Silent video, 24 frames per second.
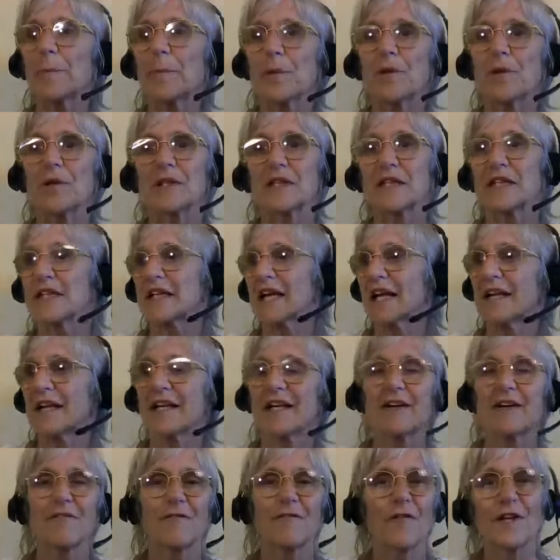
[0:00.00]
important
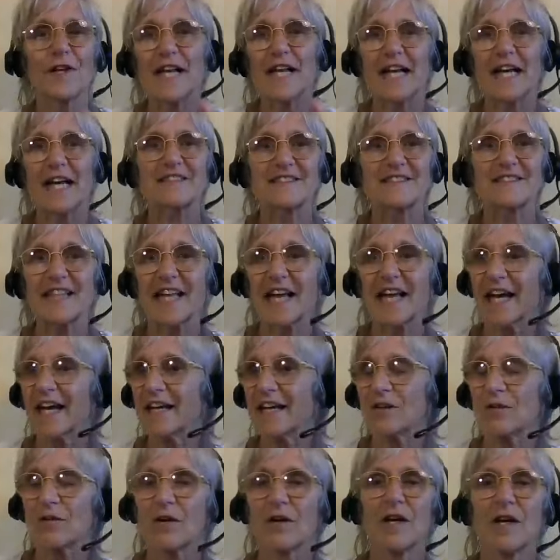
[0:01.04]
and the next day
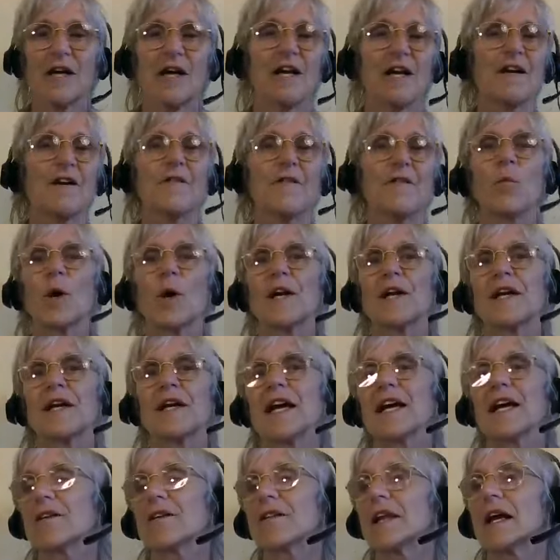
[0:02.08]
you one
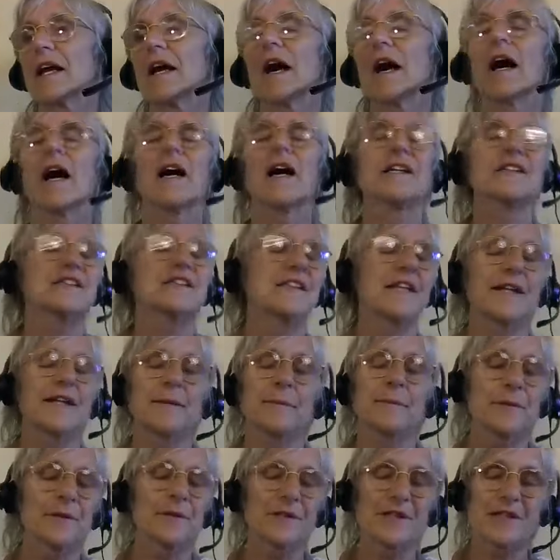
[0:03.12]
day you think oh it's not
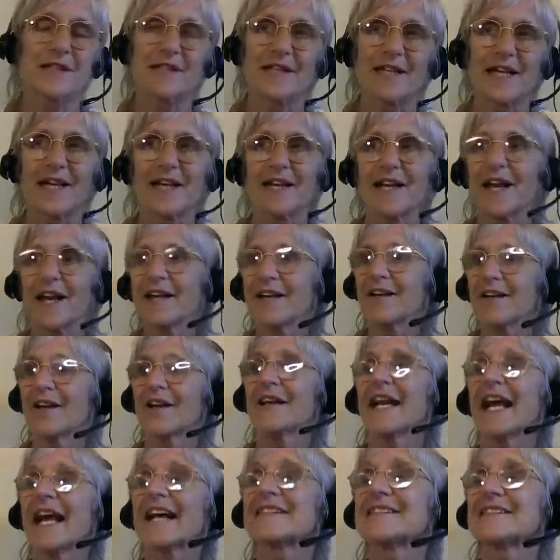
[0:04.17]
important and then the
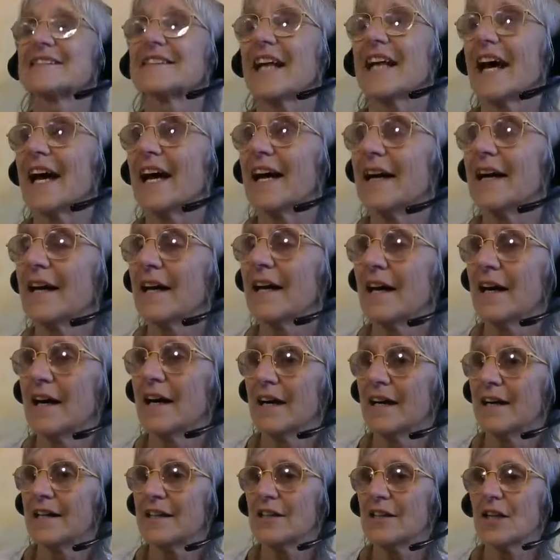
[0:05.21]
next day
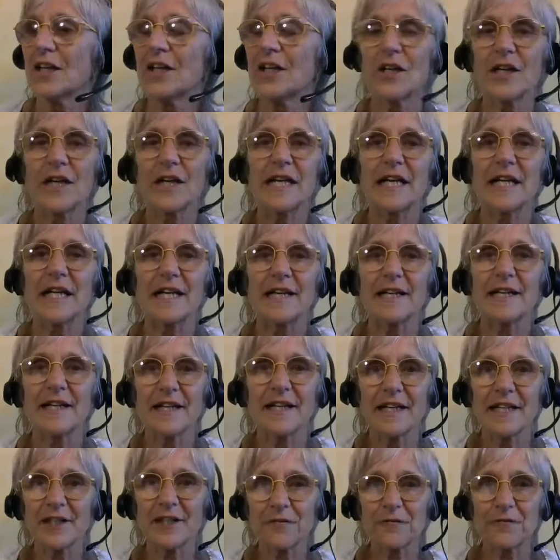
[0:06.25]
you're looking in
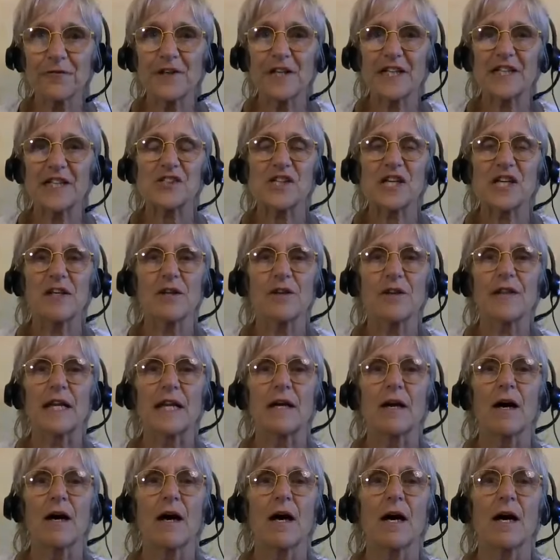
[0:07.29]
the in the fridge and you
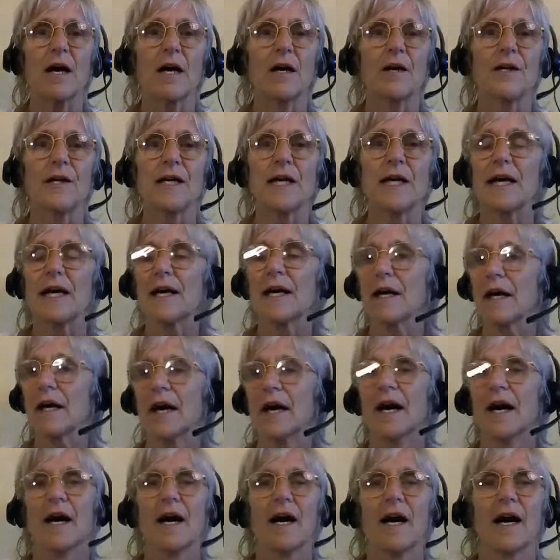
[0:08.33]
think oh yeah
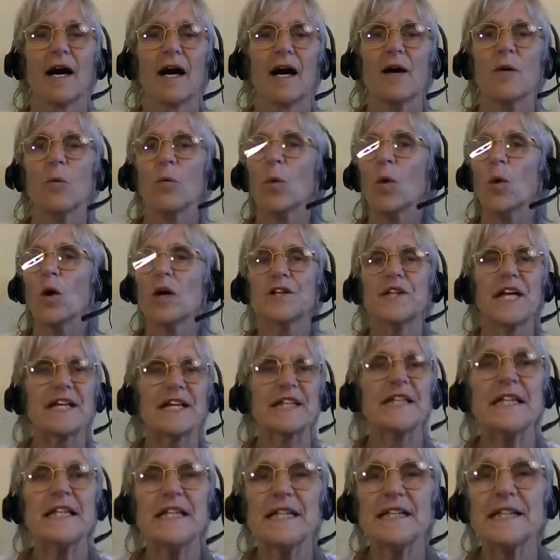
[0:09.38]
i want
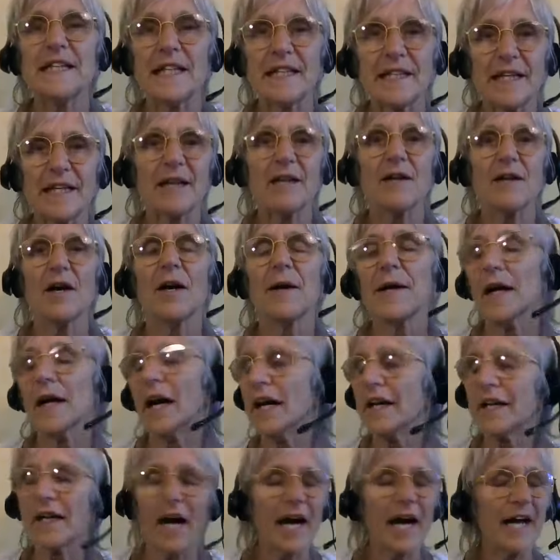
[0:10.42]
that eat it and
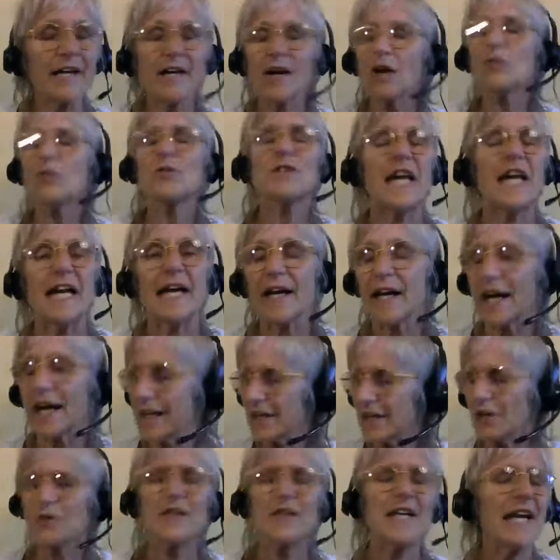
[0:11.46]
i i don't care
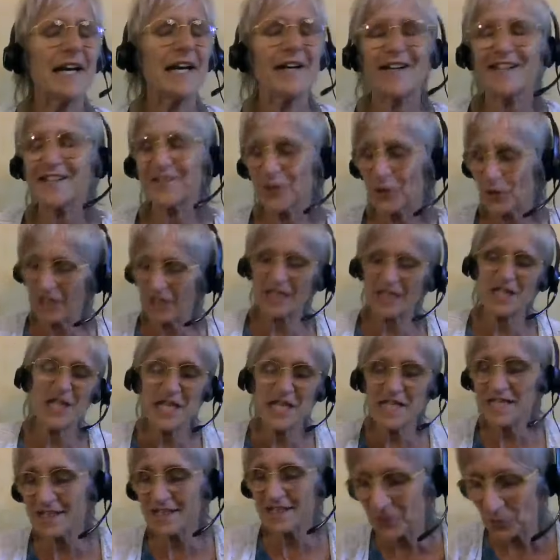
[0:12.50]
i don't care at all i
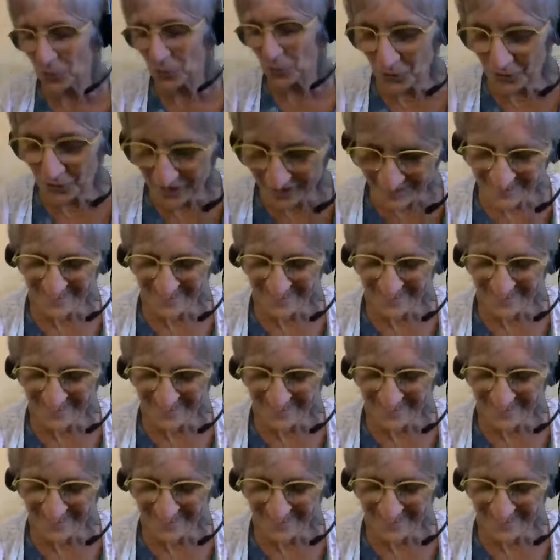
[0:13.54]
eat it all